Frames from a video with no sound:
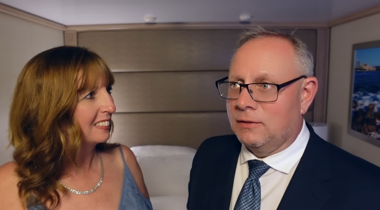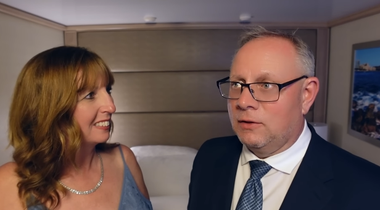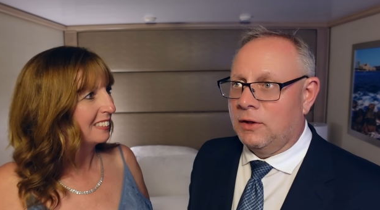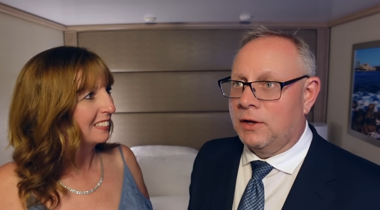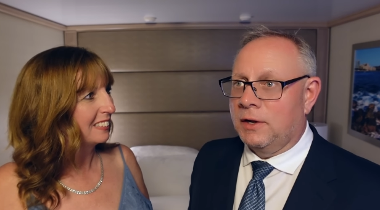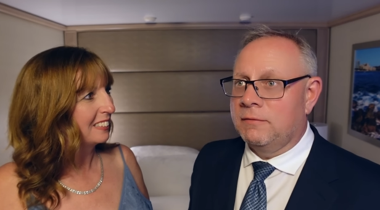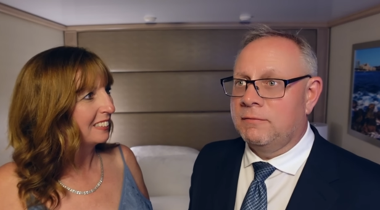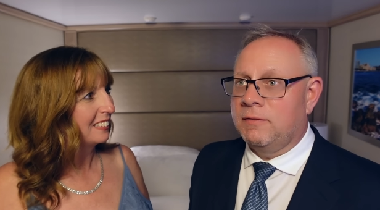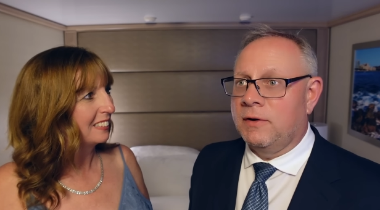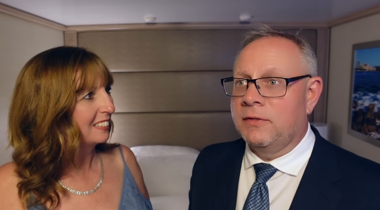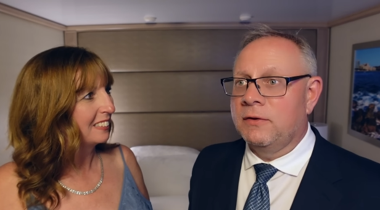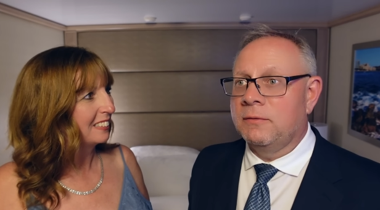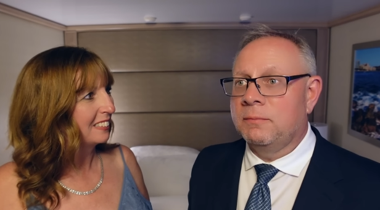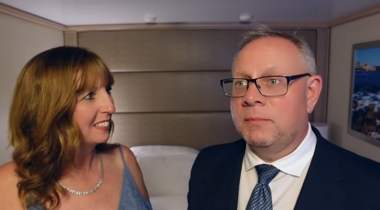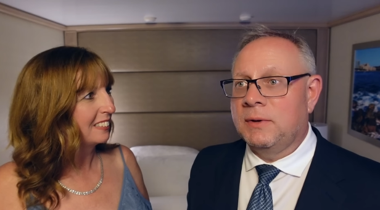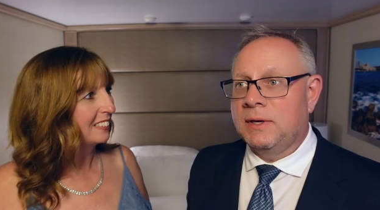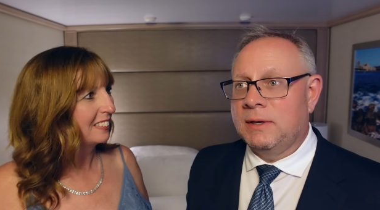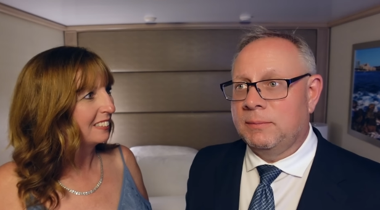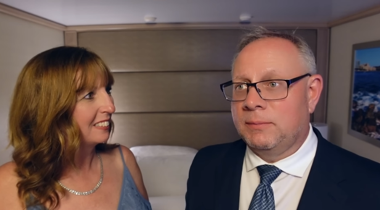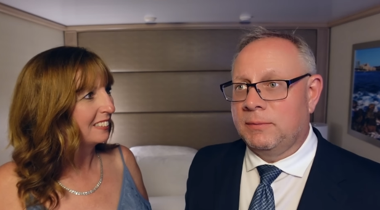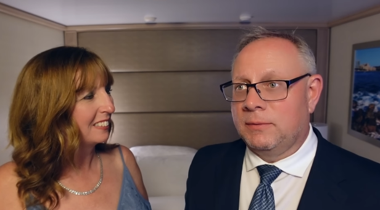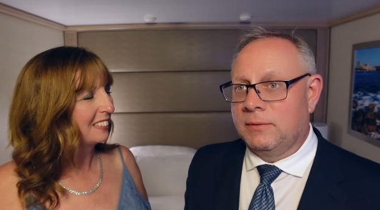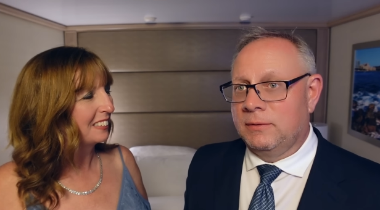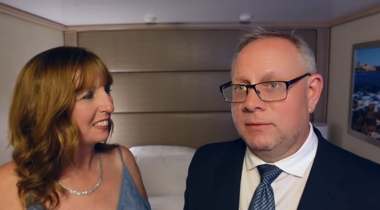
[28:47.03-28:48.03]
Speaker 1: a lot of other
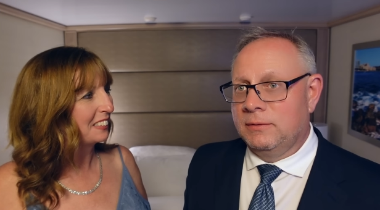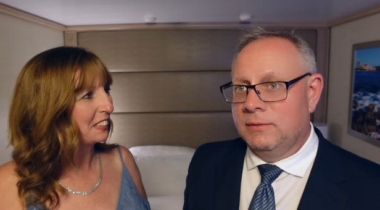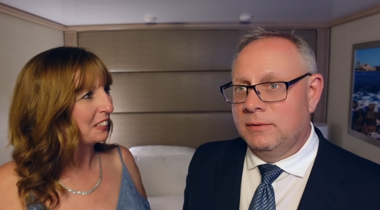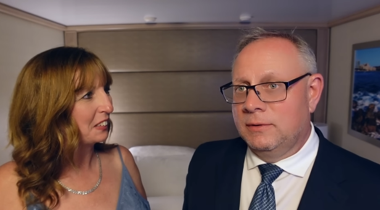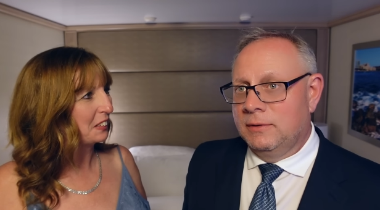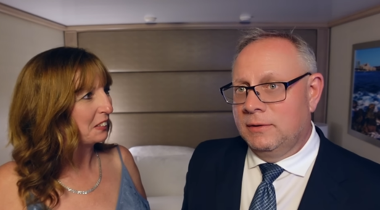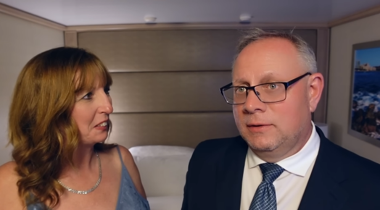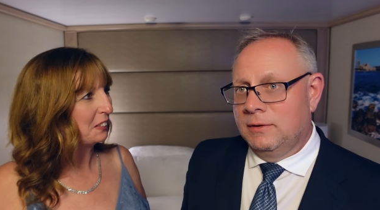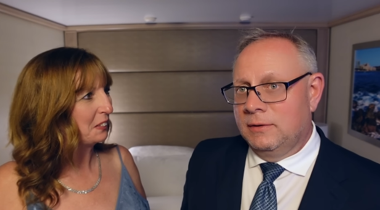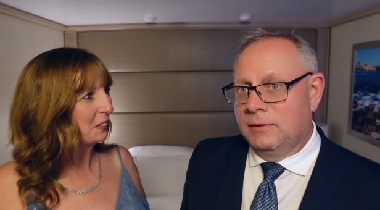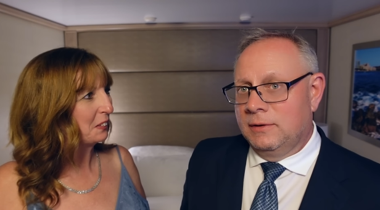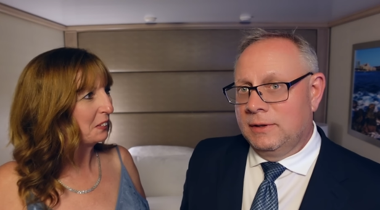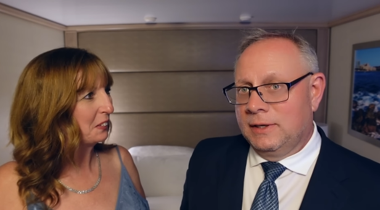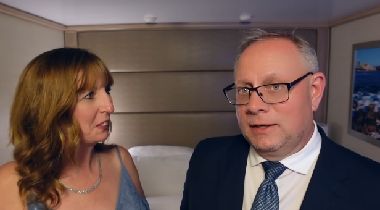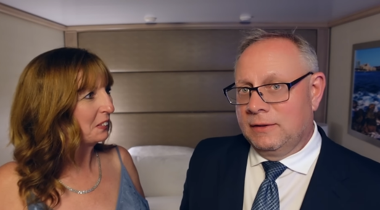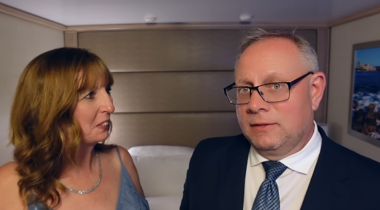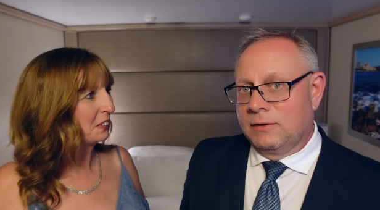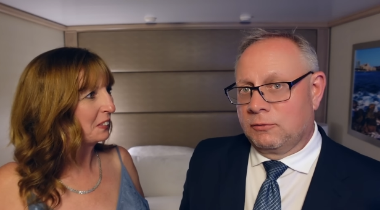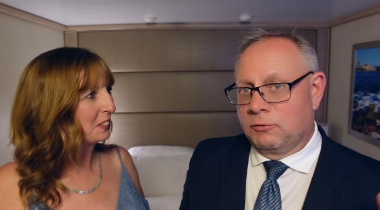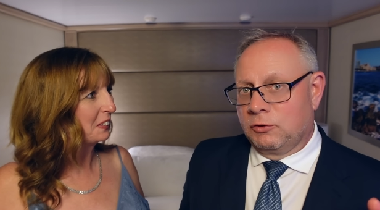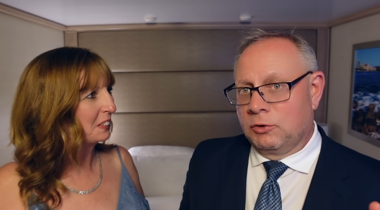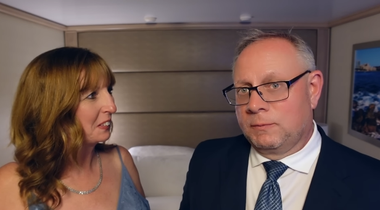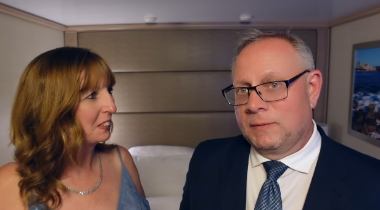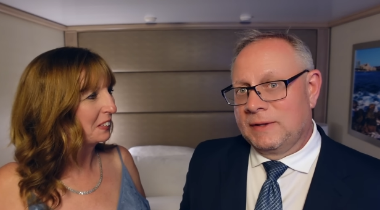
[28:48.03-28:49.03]
people
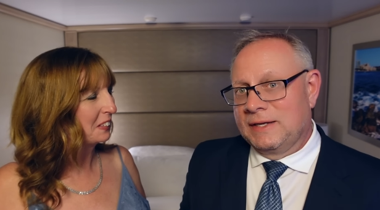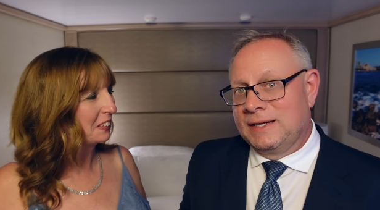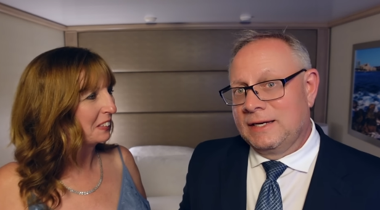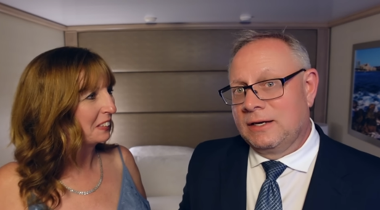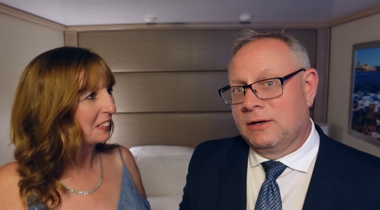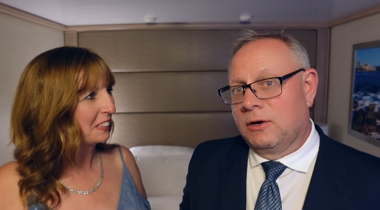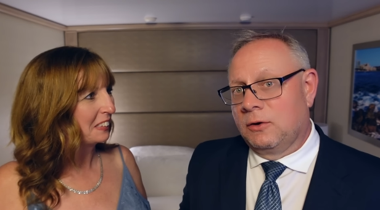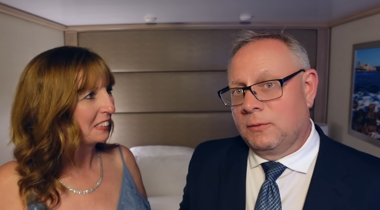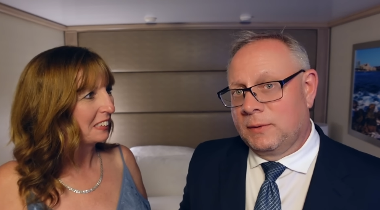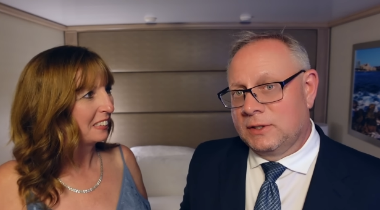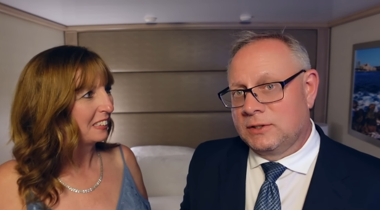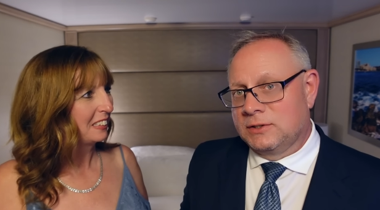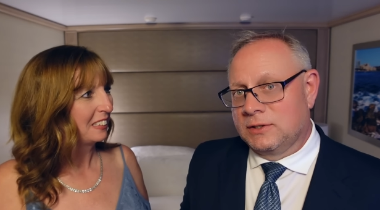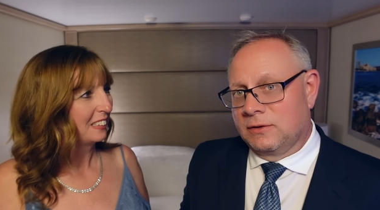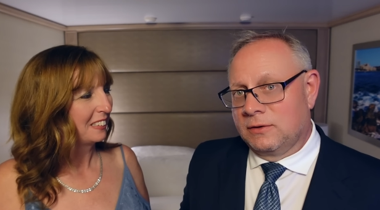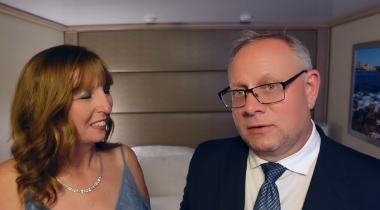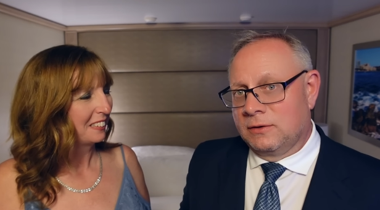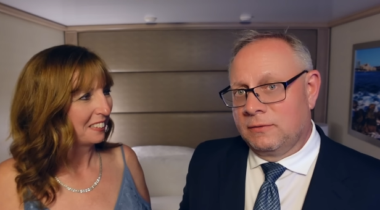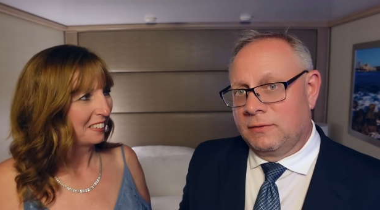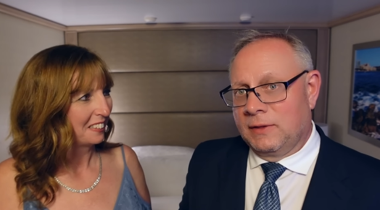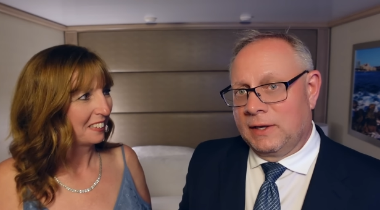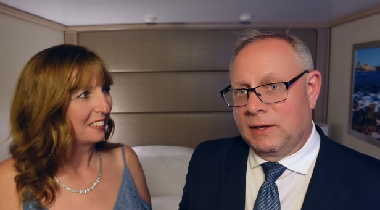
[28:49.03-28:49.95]
in the group that didn't know each other.